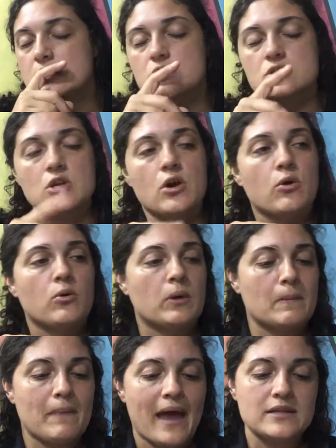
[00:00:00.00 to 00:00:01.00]

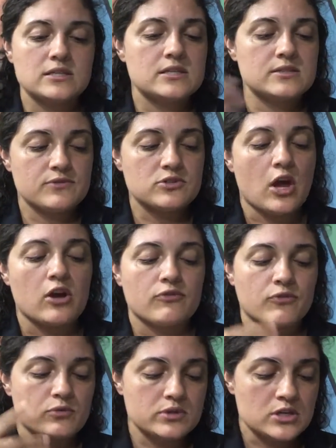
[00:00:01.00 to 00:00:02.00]
So back to this
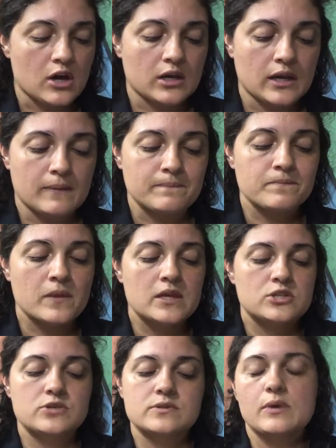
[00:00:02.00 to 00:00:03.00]
photographer we're talking.
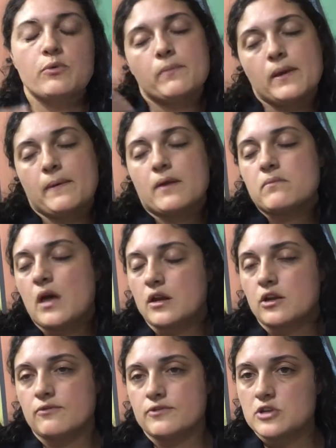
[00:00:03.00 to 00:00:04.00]
She was like, well, maybe I'm not a
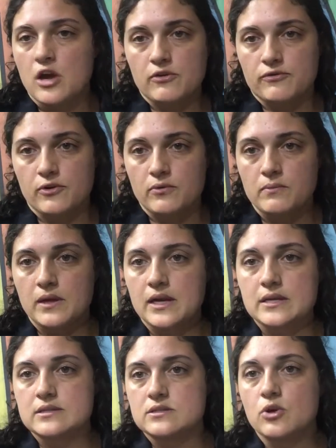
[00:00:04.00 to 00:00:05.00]
good photographer
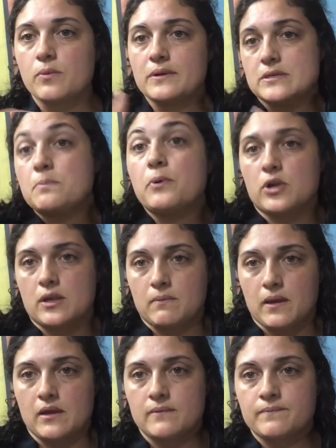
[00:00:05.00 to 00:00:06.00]
because nobody's booking
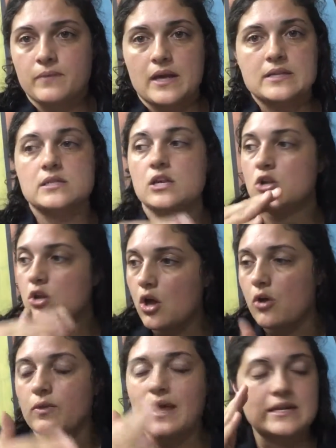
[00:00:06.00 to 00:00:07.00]
me. I said,
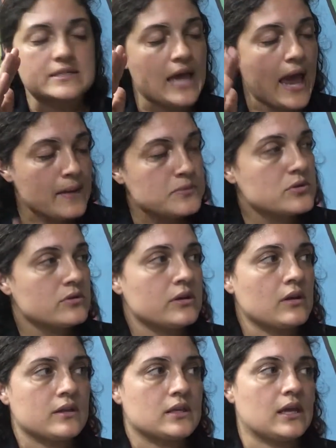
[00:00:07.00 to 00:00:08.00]
no, that is absolutely
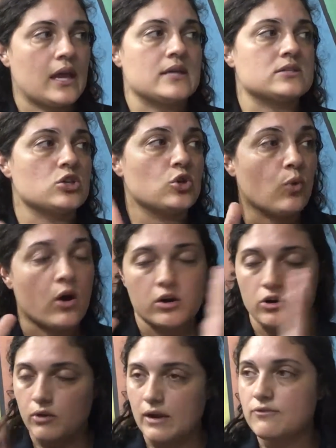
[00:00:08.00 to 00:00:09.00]
not the case. You are
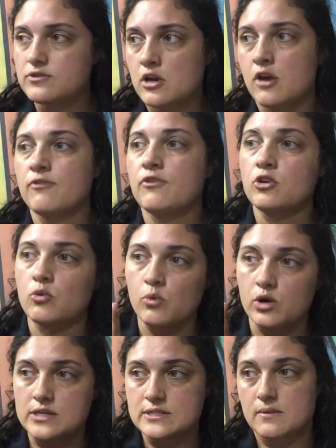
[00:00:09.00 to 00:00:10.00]
a great photographer. Your
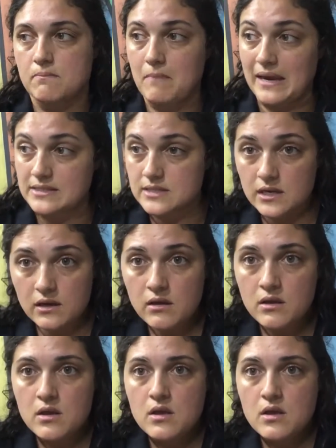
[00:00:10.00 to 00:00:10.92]
work is amazing.